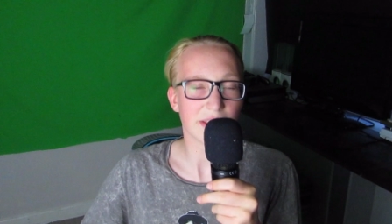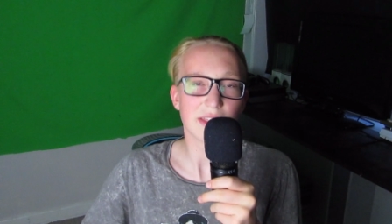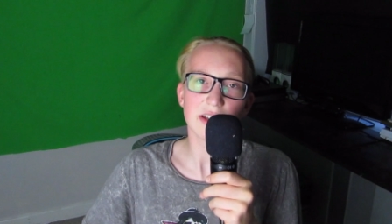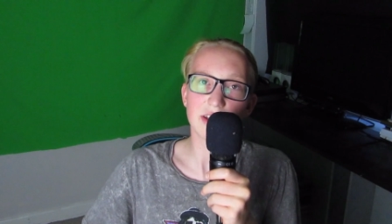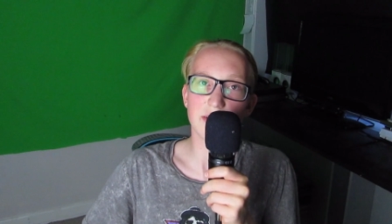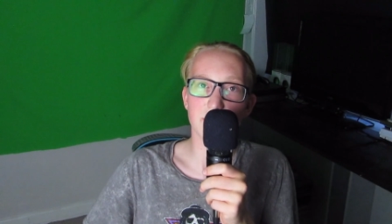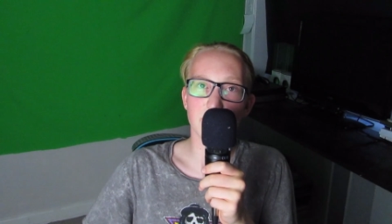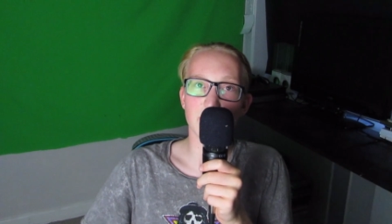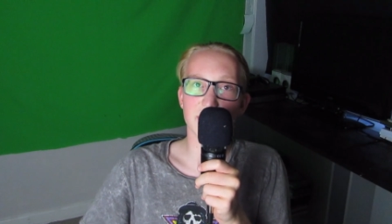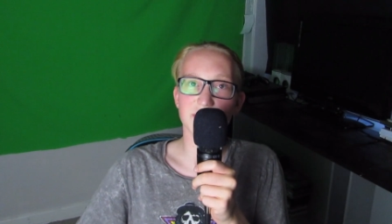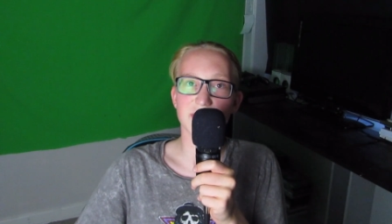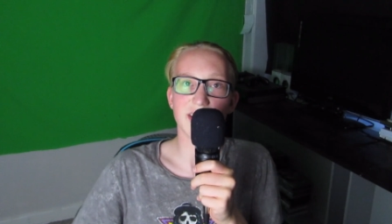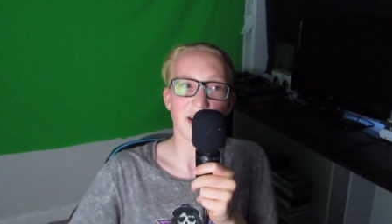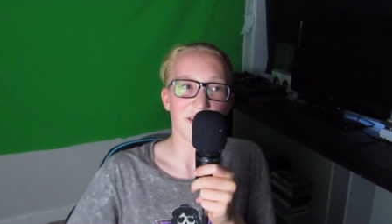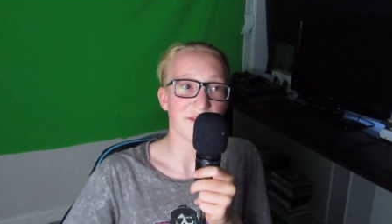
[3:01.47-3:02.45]
thank you for
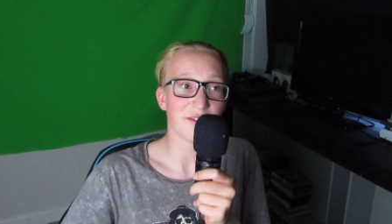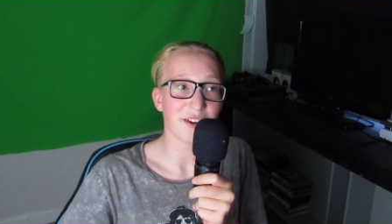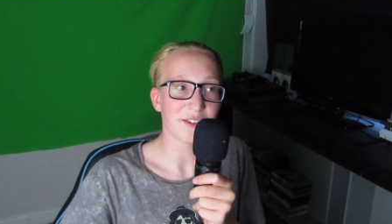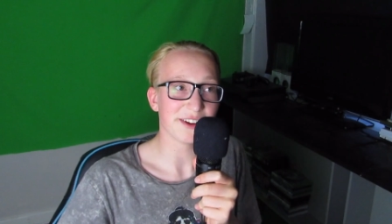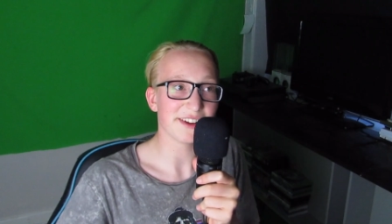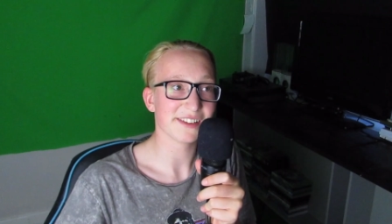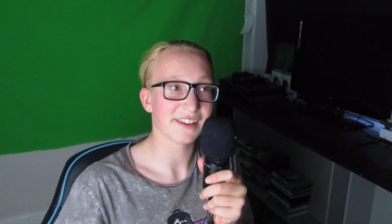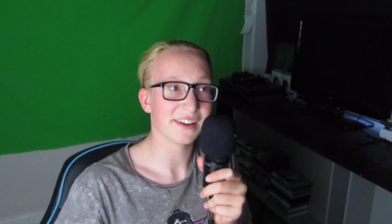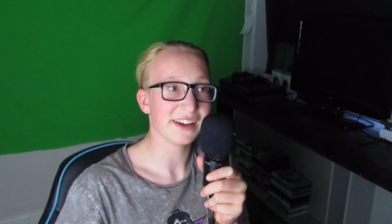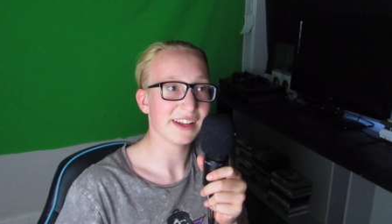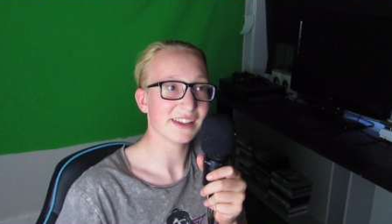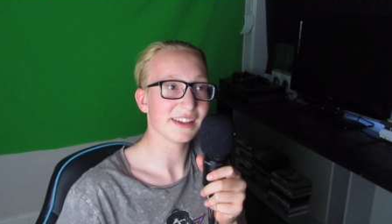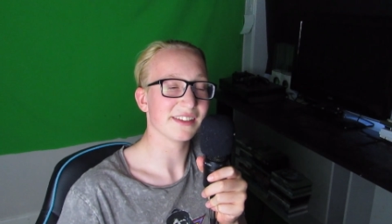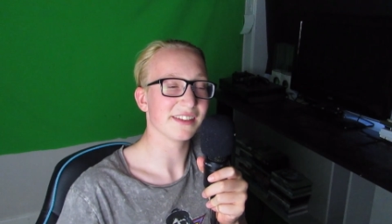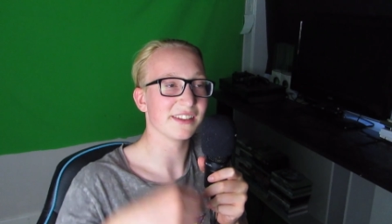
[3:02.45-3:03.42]
watching. I'm very
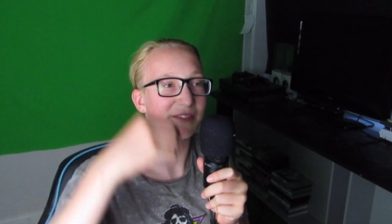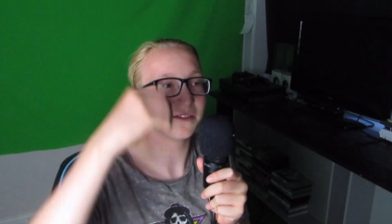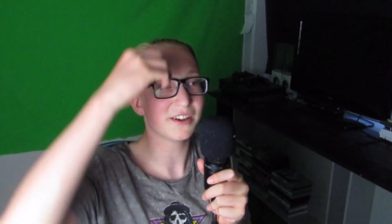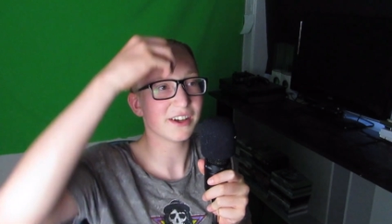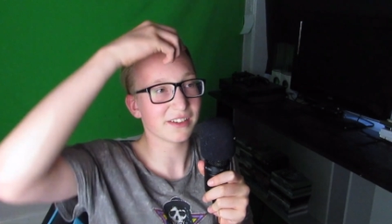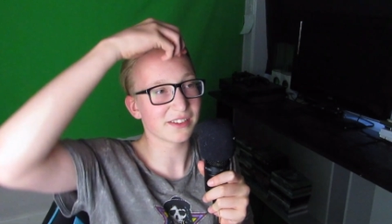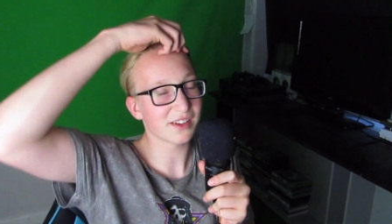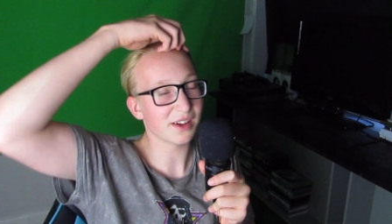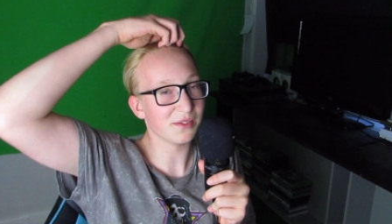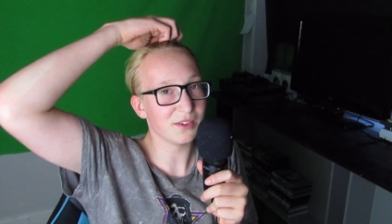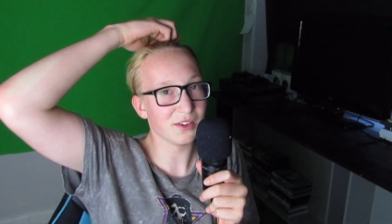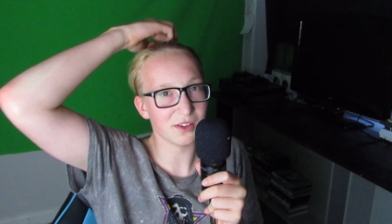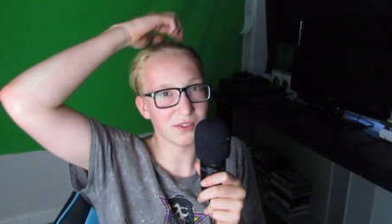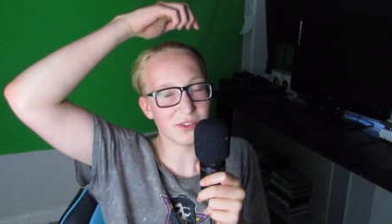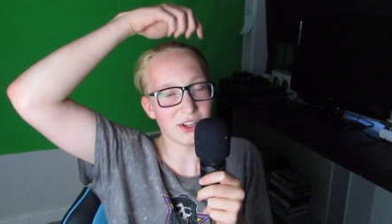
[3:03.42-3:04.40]
excited. This is the first time
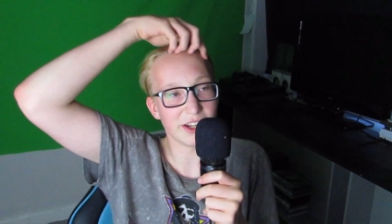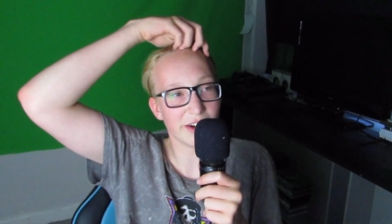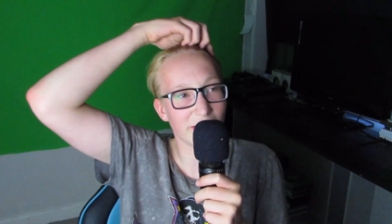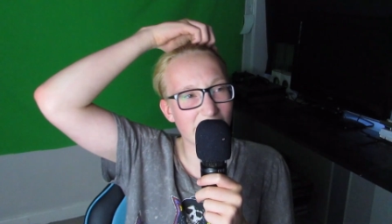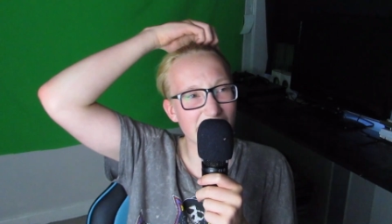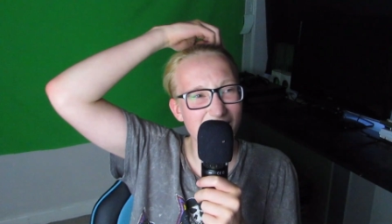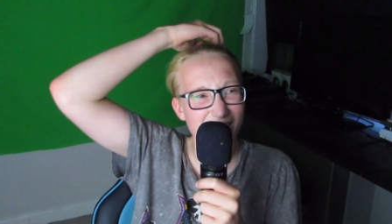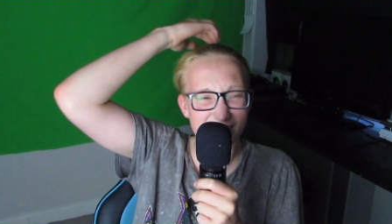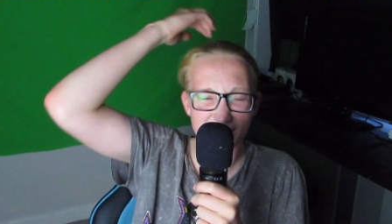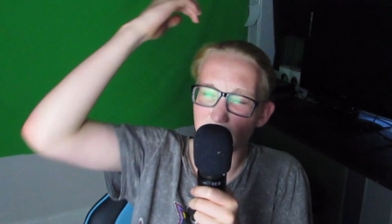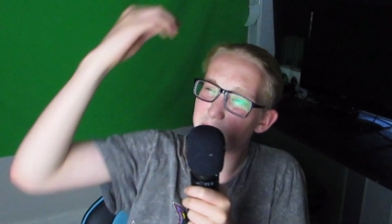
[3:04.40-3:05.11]
doing a video like this.